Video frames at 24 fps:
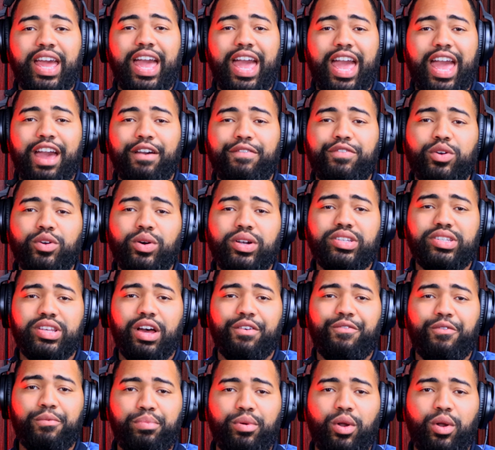If you are
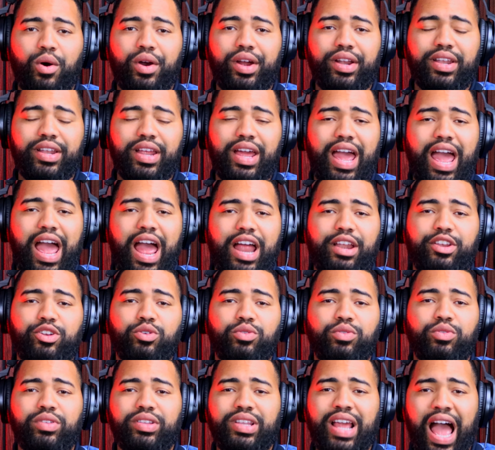self-employed and
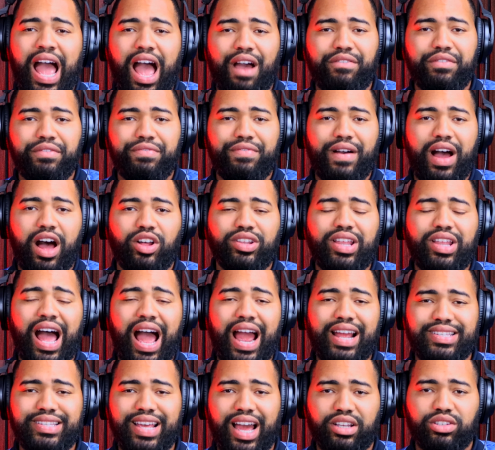you haven't filed
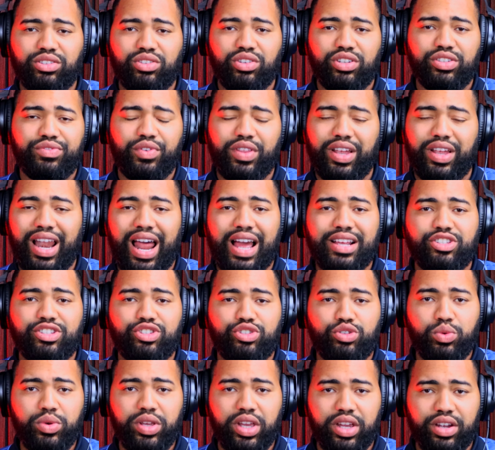high tax returns for the last
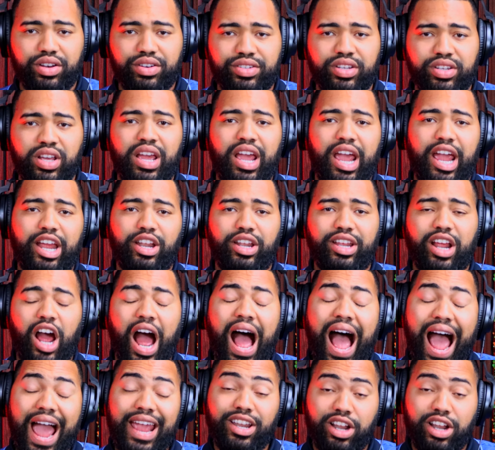2 years and
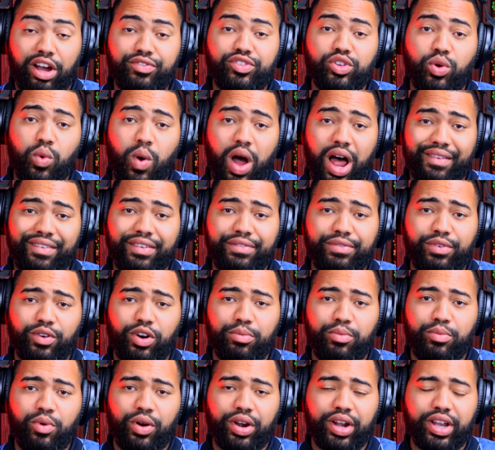high enough to qualify for
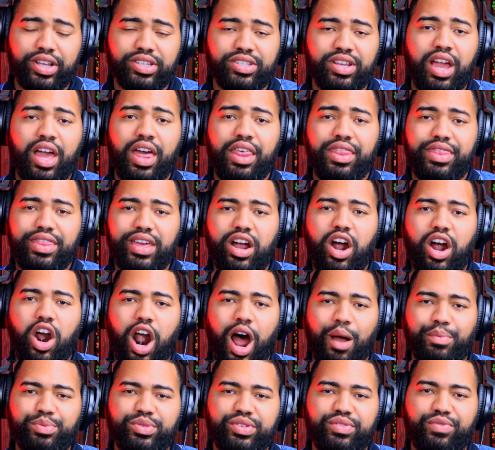a mortgage, there are
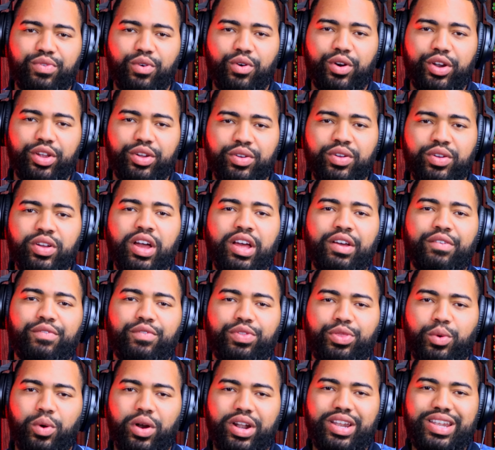options for you
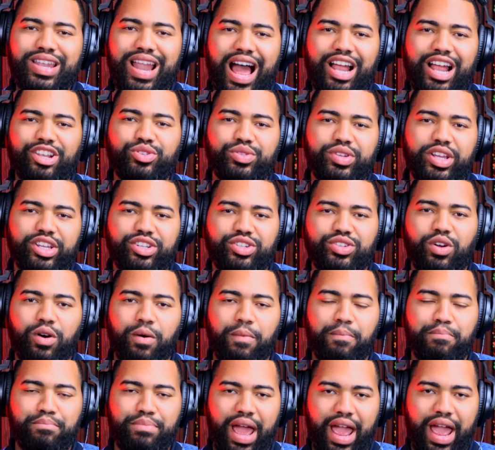through a
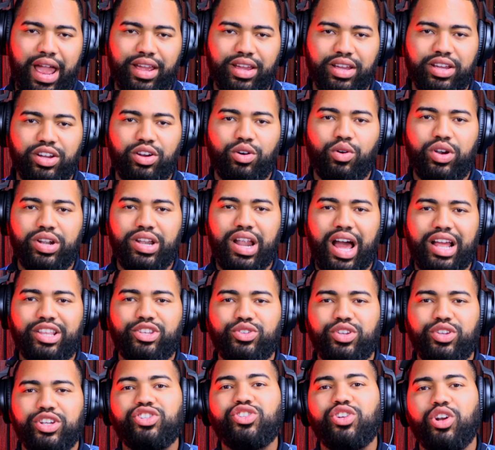non-traditional bank or a
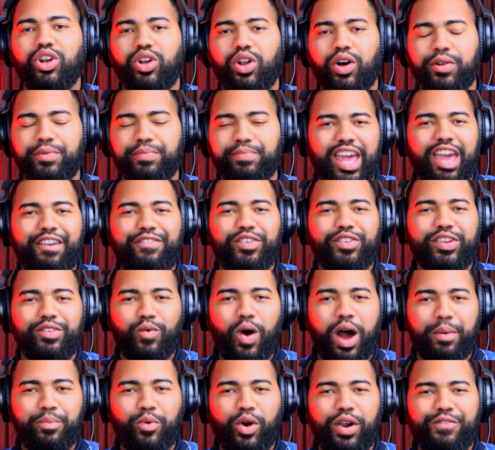non-traditional loan. If you
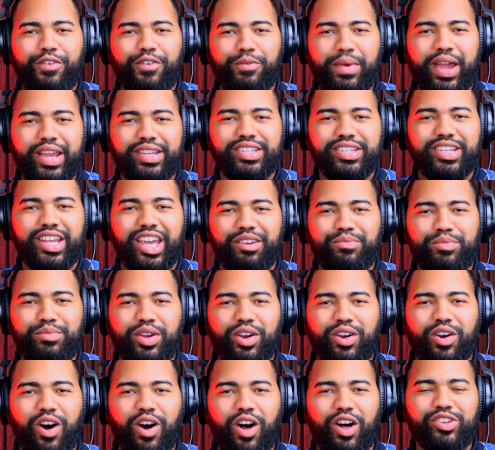want more information, give me a
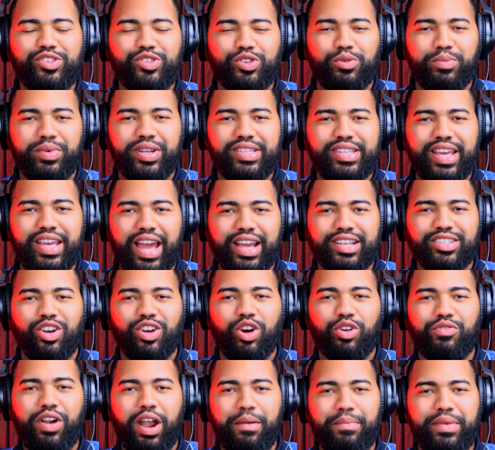call, shoot me a text,
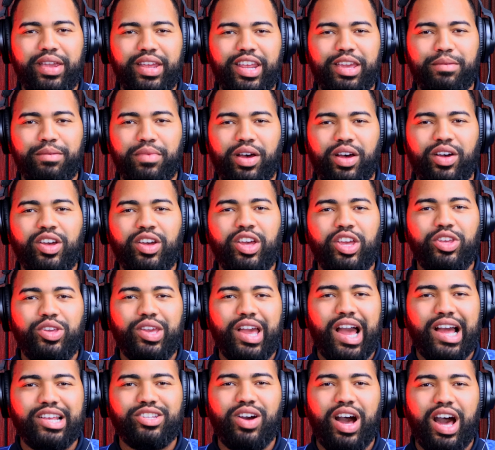or write me an email. You
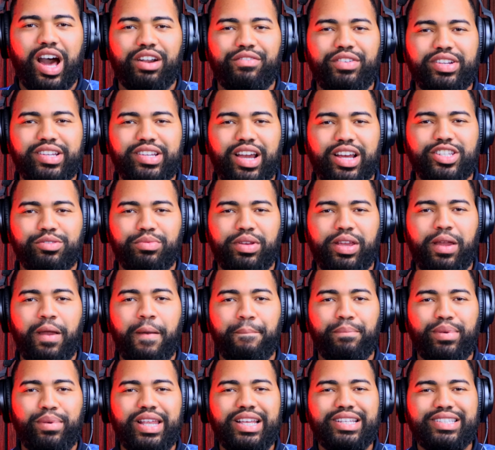guys know how to reach out to me.
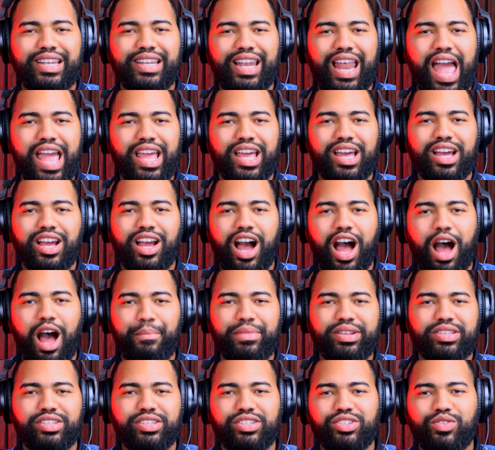Please like,
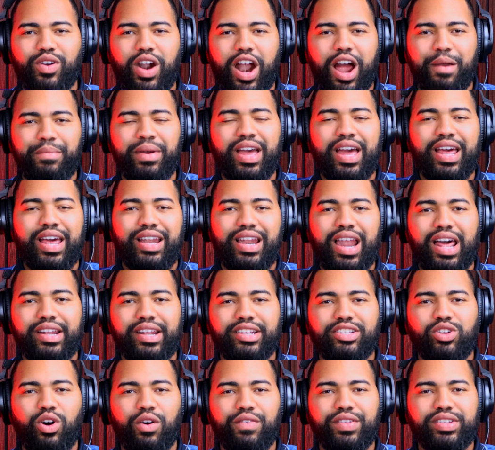comment, subscribe. Let
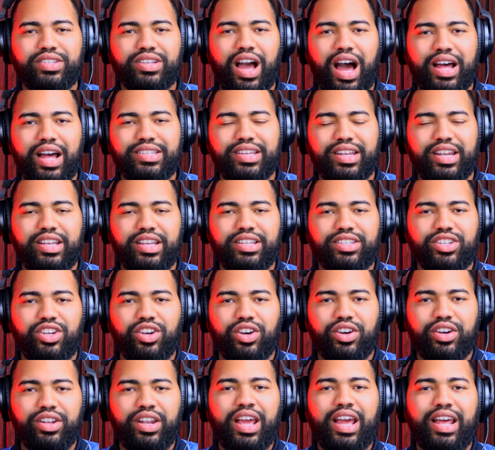us know if this content is
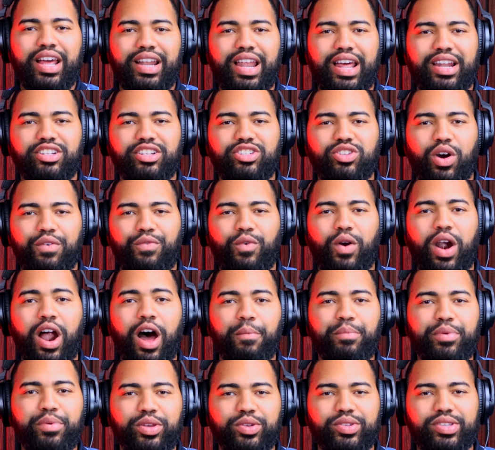good. Let us know if we're
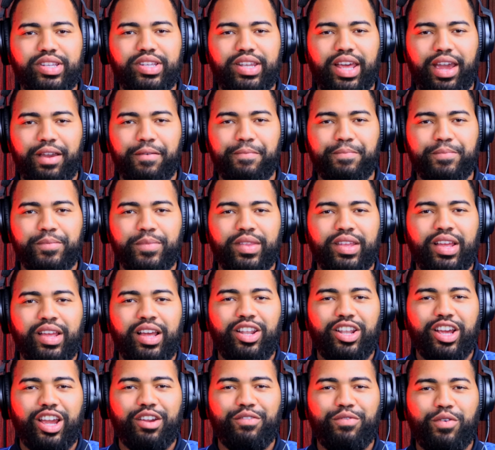helping you today.
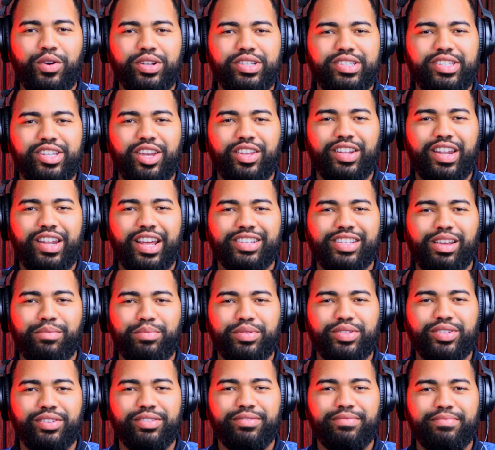Looking forward to seeing you in the next
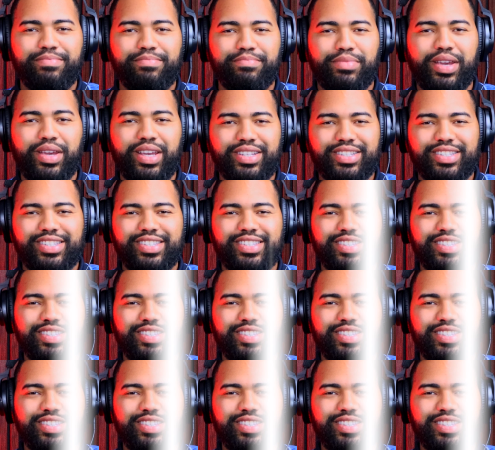episode. Peace.